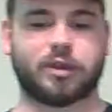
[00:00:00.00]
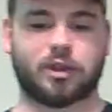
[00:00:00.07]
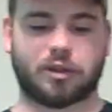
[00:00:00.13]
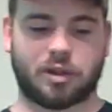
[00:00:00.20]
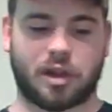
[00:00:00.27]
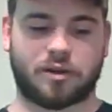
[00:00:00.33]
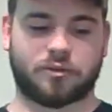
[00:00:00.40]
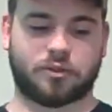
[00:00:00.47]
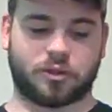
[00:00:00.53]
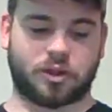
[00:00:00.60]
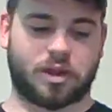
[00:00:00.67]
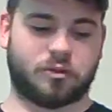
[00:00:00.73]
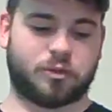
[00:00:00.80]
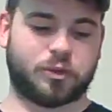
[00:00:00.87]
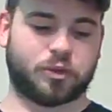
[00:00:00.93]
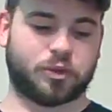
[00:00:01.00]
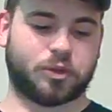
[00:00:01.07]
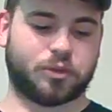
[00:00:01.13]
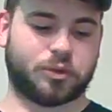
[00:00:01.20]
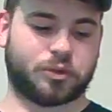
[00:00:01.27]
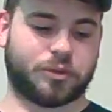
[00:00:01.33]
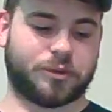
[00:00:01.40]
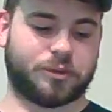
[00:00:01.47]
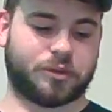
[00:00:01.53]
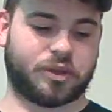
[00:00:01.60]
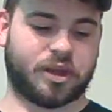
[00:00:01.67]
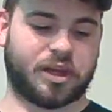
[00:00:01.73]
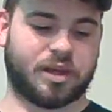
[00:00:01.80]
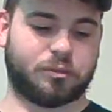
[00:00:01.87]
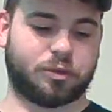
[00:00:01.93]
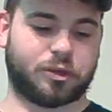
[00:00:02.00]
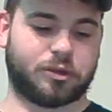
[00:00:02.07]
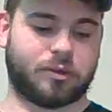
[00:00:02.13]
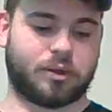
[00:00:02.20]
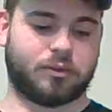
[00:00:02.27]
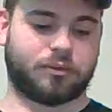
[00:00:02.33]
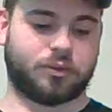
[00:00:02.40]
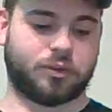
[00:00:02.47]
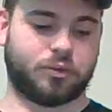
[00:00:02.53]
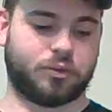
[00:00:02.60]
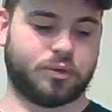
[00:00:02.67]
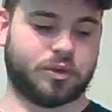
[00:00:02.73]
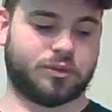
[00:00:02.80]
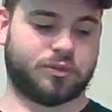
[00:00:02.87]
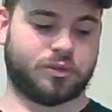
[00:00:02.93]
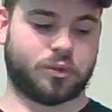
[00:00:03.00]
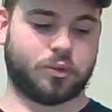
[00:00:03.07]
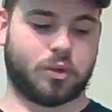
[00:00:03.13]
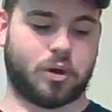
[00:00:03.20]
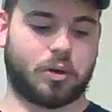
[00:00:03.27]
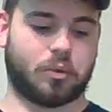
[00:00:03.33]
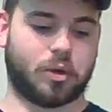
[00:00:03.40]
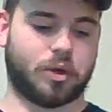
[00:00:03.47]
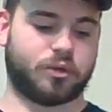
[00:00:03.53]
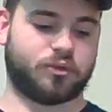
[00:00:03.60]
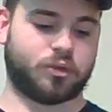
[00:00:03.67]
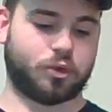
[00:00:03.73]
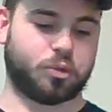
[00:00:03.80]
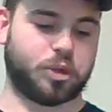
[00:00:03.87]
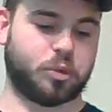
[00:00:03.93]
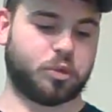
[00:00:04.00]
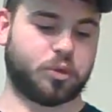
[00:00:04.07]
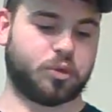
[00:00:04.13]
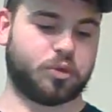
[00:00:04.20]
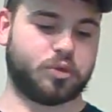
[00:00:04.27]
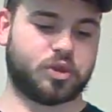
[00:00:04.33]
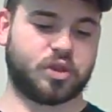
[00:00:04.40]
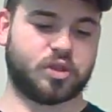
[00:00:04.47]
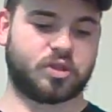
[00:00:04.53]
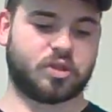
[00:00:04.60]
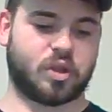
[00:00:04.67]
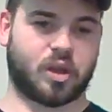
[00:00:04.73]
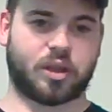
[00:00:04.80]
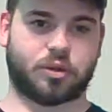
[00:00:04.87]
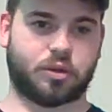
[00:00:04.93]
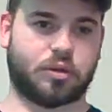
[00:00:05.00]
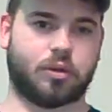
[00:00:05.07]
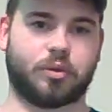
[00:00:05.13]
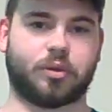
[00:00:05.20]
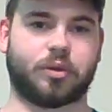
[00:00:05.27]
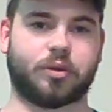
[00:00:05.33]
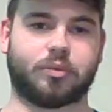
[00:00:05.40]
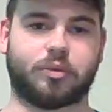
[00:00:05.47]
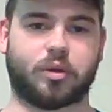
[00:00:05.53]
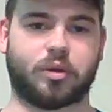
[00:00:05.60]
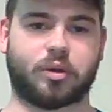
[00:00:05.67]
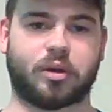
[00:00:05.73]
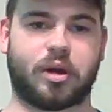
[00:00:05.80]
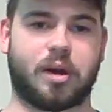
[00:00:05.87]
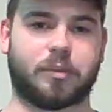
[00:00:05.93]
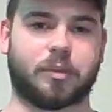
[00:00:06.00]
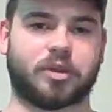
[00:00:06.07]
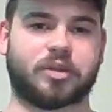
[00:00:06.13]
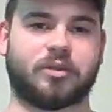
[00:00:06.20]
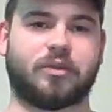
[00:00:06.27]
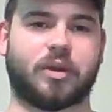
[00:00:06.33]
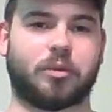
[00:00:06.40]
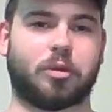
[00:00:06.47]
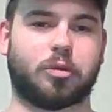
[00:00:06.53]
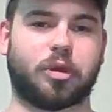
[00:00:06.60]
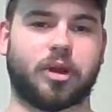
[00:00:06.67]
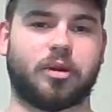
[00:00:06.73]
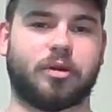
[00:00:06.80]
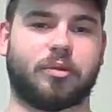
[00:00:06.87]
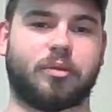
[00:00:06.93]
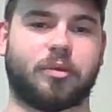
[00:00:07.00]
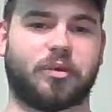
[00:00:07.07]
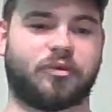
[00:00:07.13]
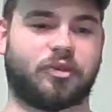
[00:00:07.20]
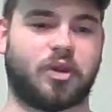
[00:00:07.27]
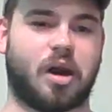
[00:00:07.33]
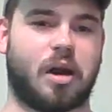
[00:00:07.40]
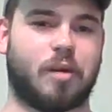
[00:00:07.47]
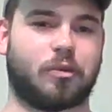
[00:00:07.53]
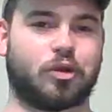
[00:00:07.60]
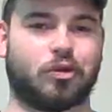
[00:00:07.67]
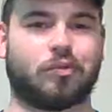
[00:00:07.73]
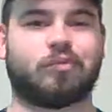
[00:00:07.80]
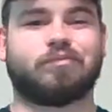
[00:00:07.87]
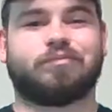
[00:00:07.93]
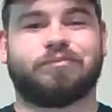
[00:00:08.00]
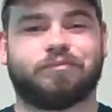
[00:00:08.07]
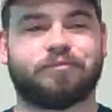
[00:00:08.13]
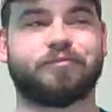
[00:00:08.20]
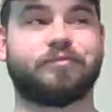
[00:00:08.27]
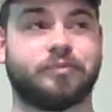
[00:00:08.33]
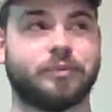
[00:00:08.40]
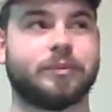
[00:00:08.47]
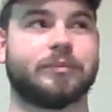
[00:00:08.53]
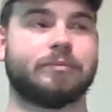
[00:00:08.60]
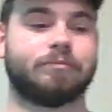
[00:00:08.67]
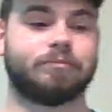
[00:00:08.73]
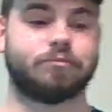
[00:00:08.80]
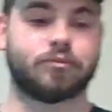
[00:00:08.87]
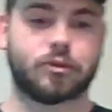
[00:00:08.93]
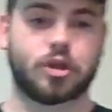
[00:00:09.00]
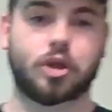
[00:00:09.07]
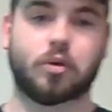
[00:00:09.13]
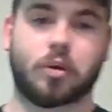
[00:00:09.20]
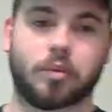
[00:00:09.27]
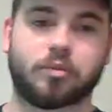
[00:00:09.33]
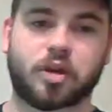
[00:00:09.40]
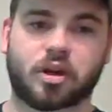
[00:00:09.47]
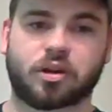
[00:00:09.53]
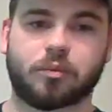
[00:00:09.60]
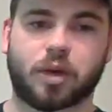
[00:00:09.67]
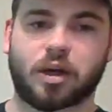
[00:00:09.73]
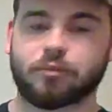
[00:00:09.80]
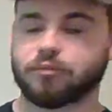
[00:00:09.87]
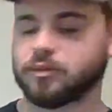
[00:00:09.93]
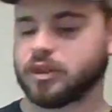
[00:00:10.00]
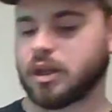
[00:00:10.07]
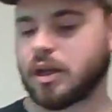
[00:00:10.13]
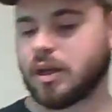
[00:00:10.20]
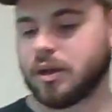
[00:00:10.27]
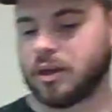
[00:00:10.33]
a lot of people don't agree with that, but if you are one of the few people who's just like, you know, the ergonomics of the M&P are phenomenal, you know what I'm talking about.